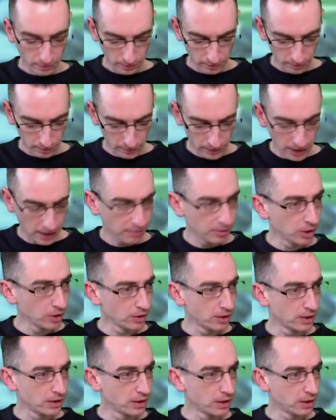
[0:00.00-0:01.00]
let's have a look.
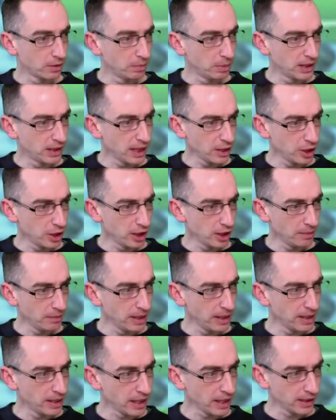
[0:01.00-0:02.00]
It could potentially be a
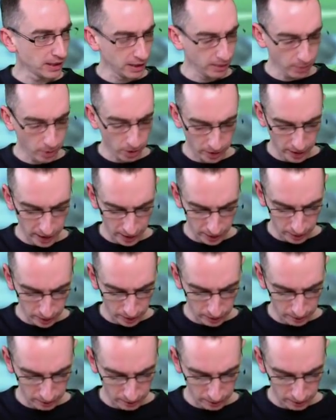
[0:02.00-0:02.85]
nasty one, this one.